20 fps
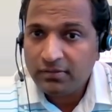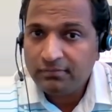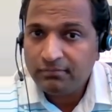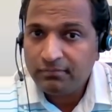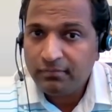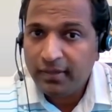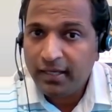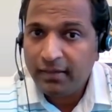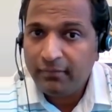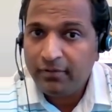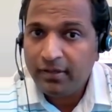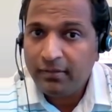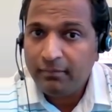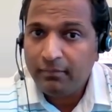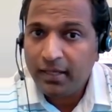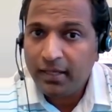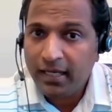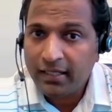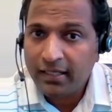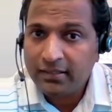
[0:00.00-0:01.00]
may
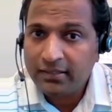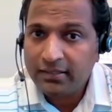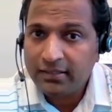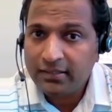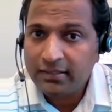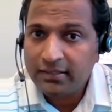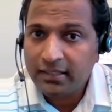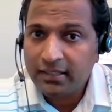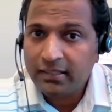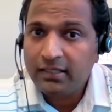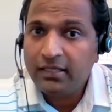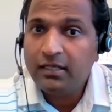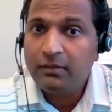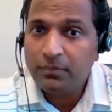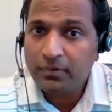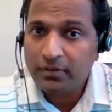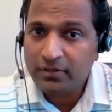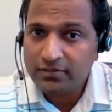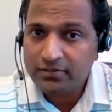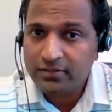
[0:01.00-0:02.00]
make the
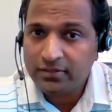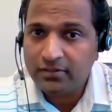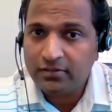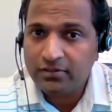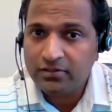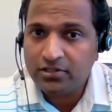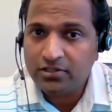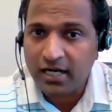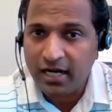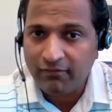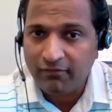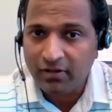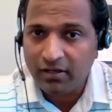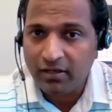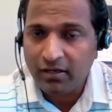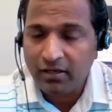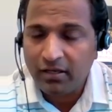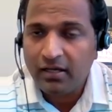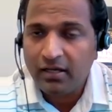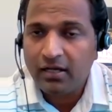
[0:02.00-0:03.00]
in-person
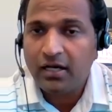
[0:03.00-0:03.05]
travel